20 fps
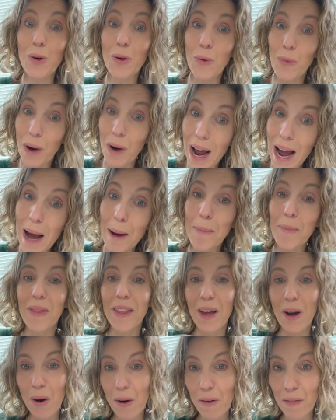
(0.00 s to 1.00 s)
grab
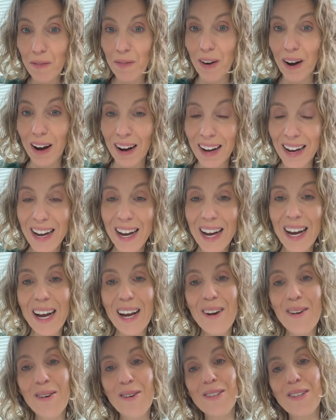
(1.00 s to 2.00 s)
the offer in
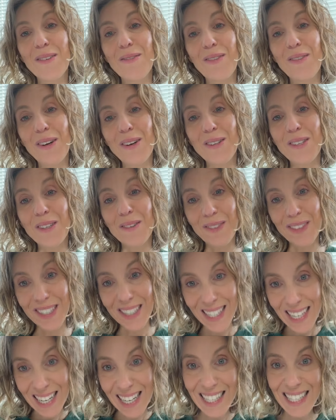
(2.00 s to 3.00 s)
order for you to
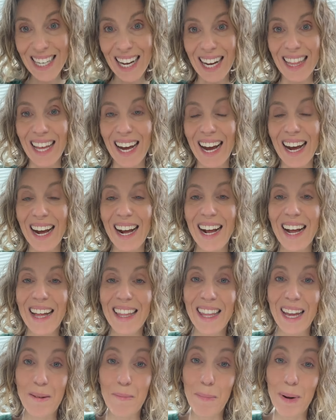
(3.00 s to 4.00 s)
facilitate that,
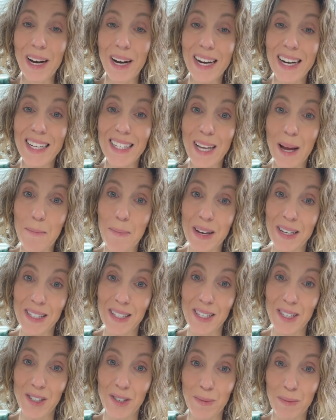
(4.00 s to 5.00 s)
then please
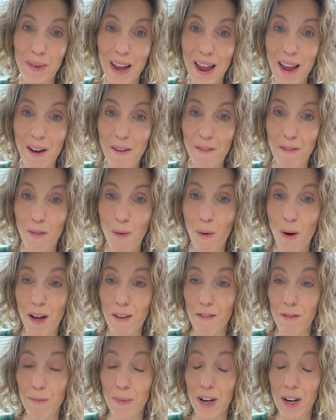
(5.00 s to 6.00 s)
message me for
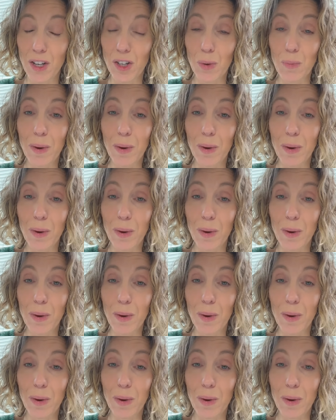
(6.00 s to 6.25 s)
information.